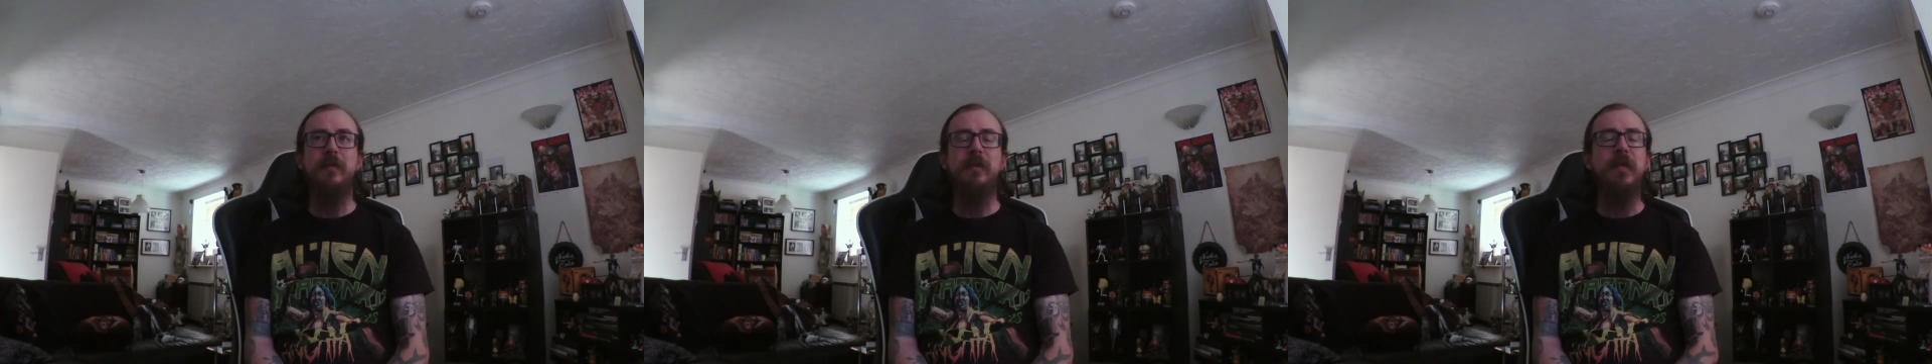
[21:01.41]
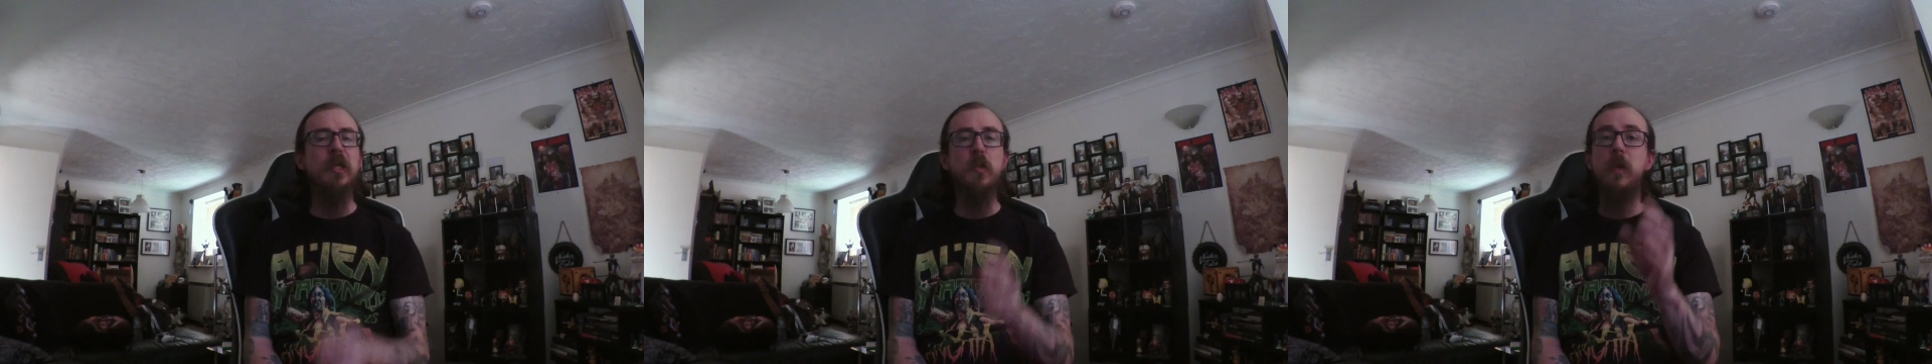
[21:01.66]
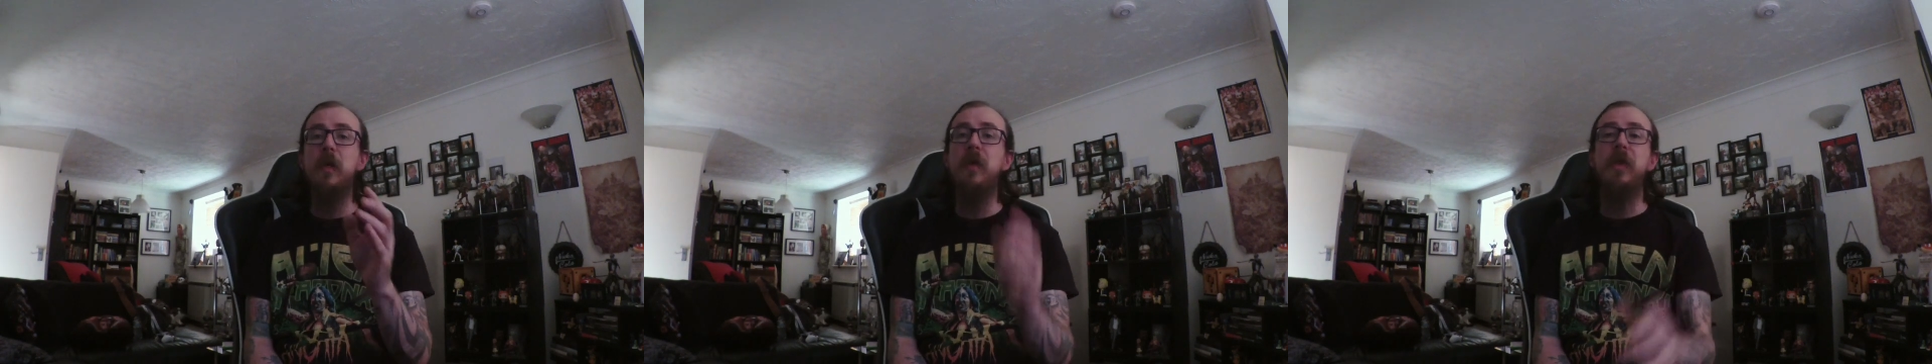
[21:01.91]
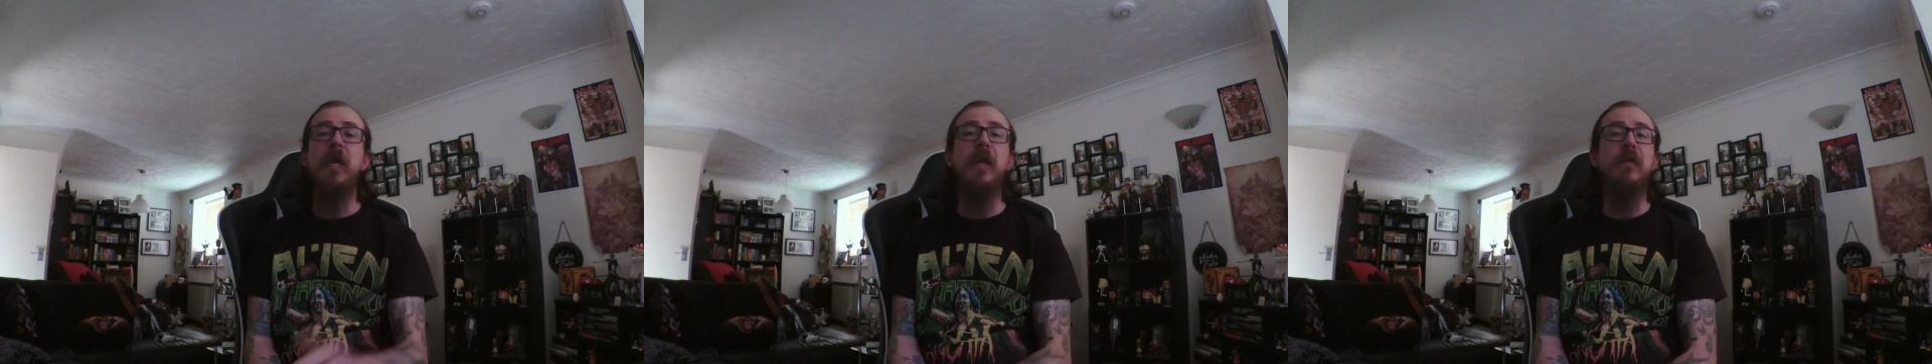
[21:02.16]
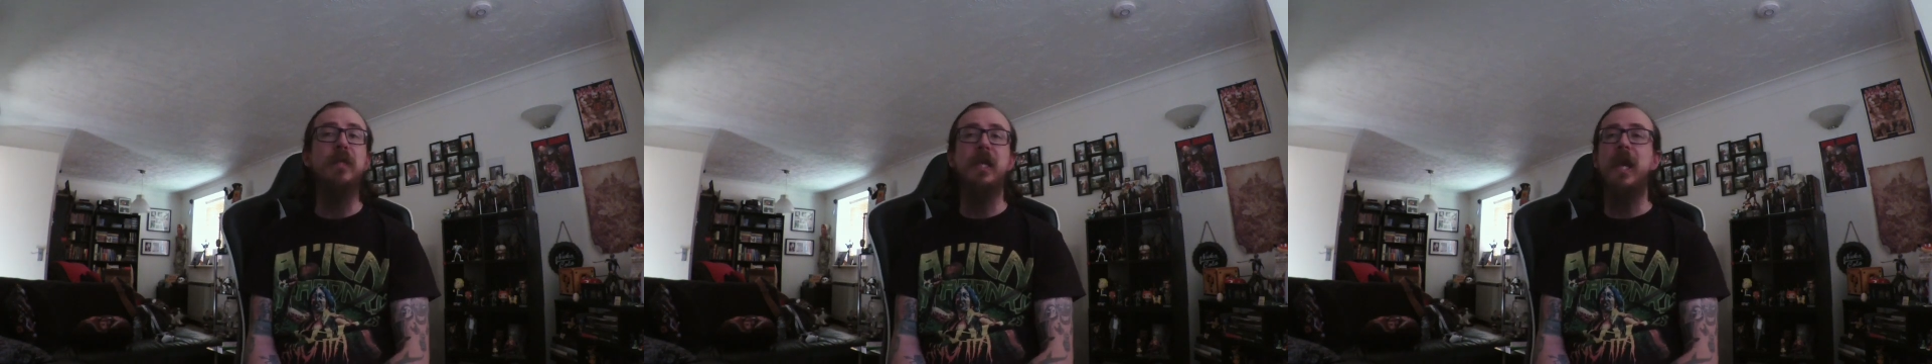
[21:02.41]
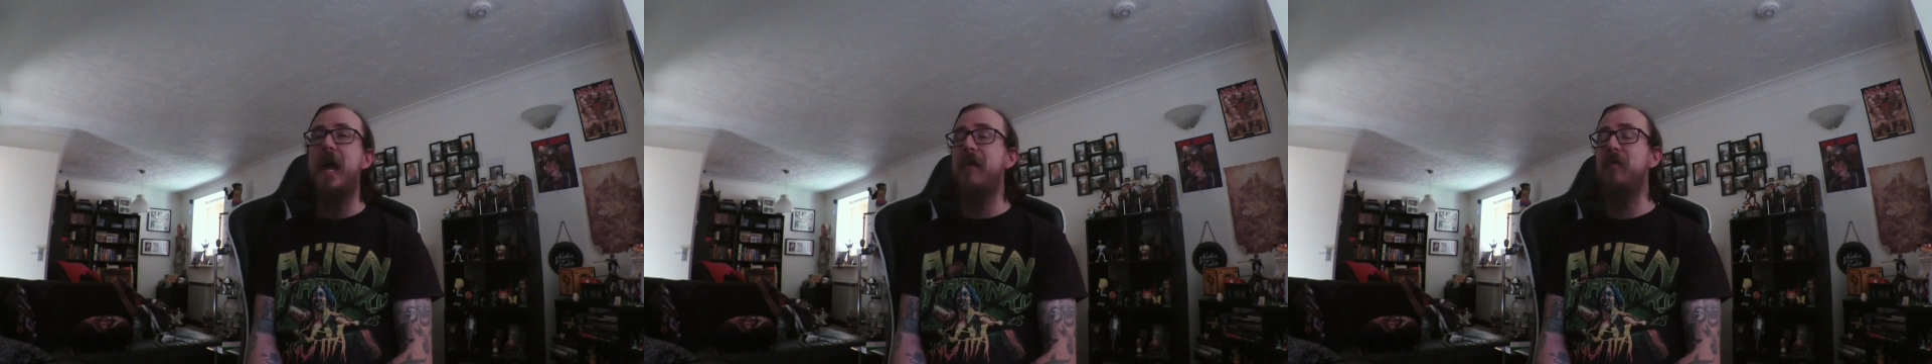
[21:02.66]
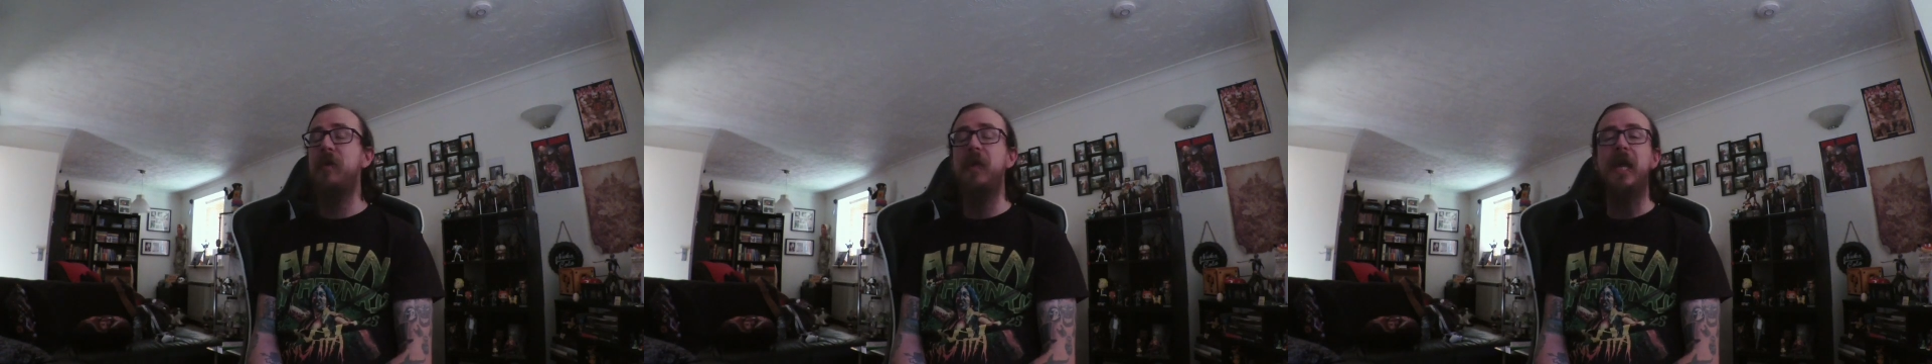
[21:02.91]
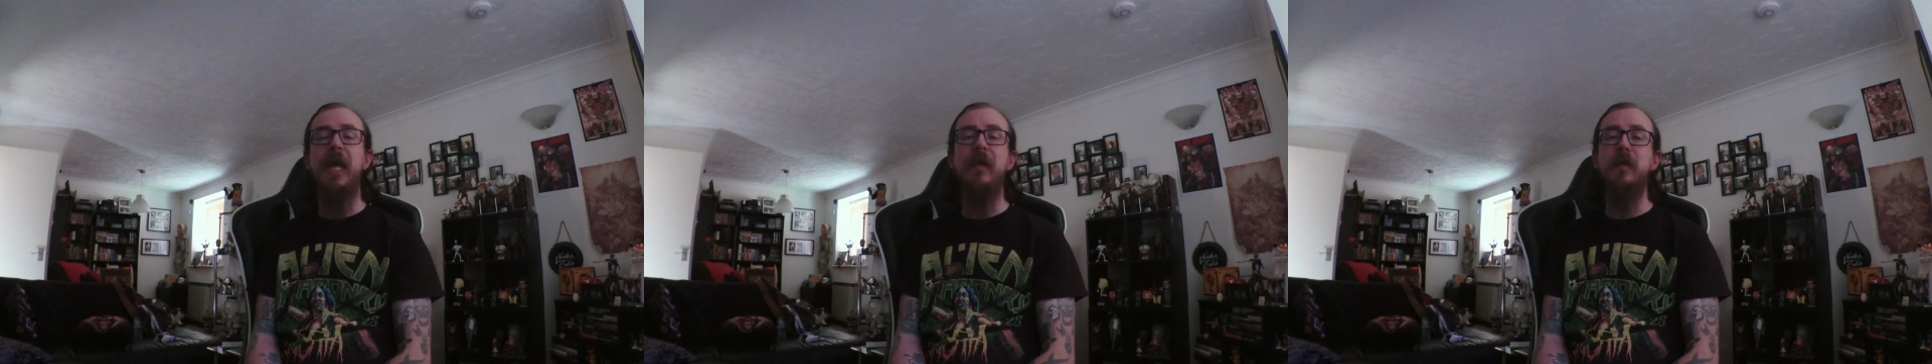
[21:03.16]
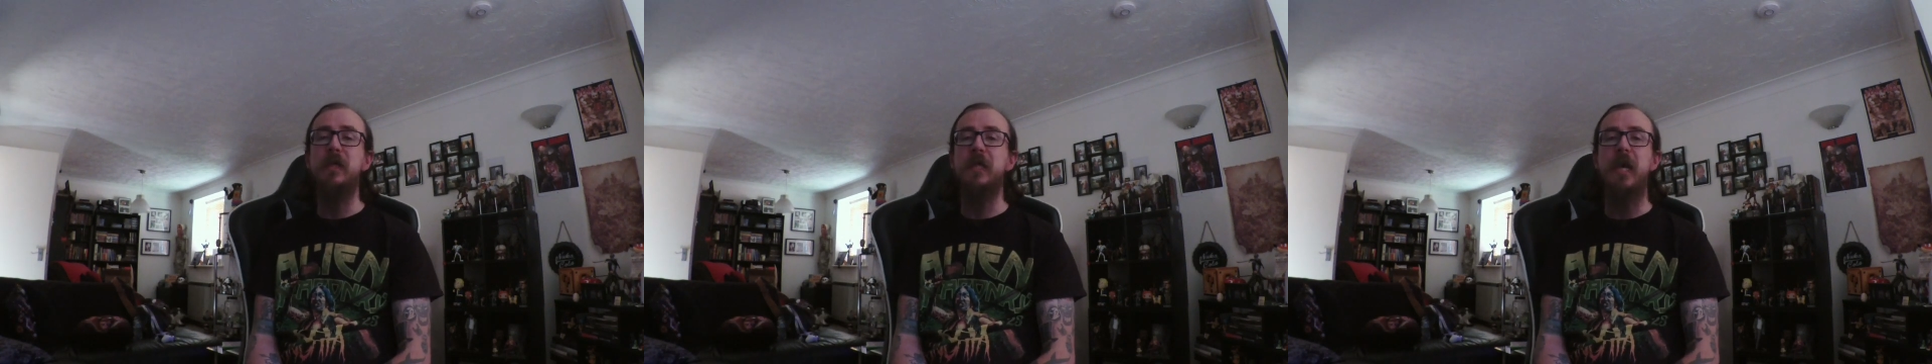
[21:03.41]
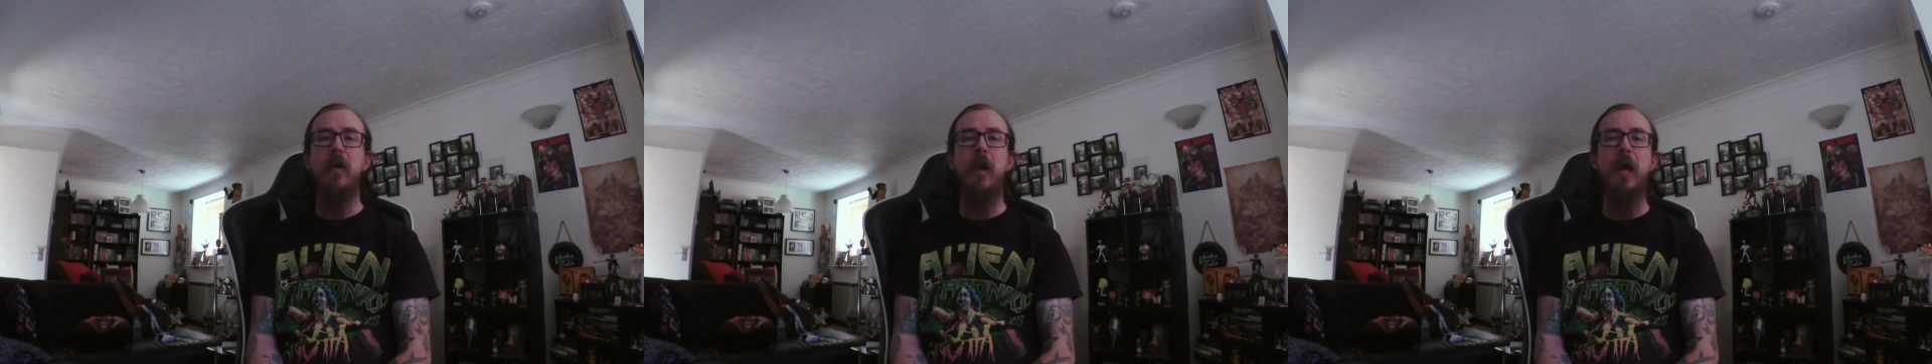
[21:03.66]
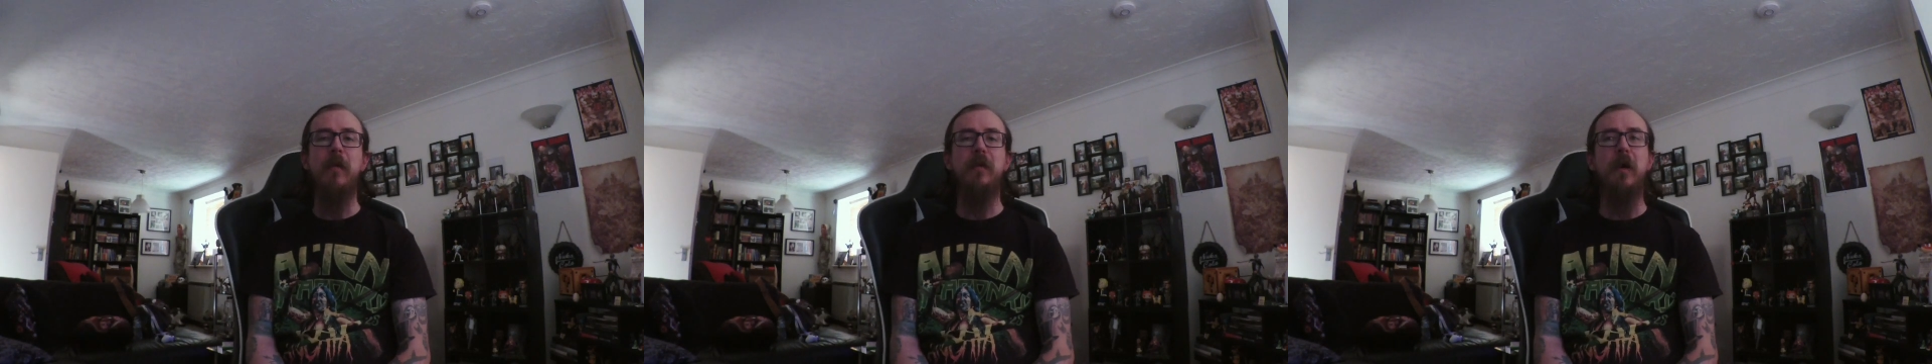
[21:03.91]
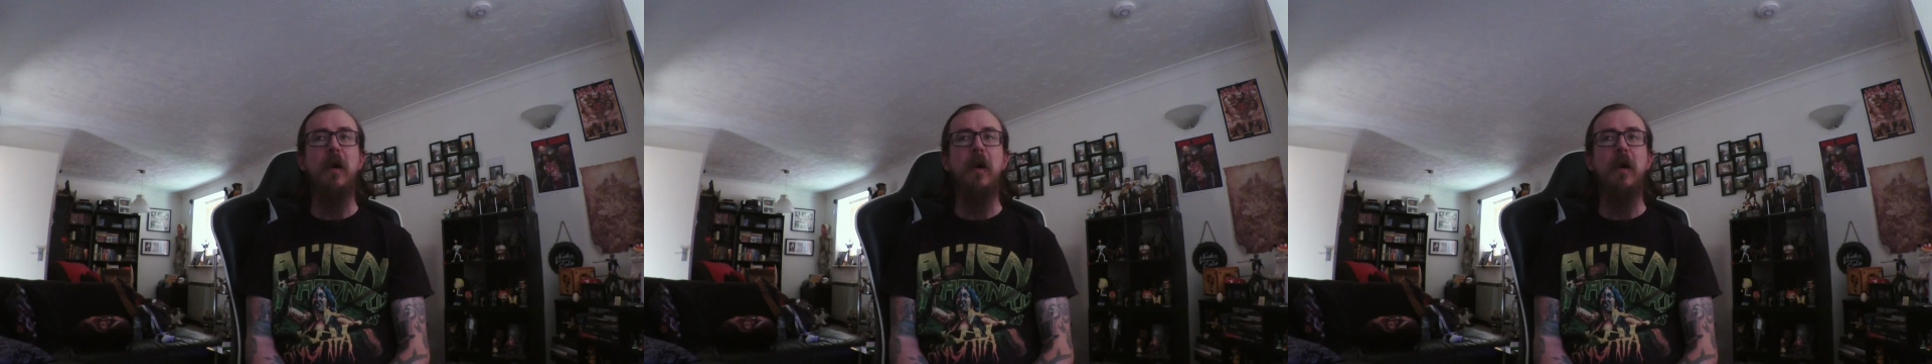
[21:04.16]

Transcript: Just when you think you've seen everything Evil Scarecrow have to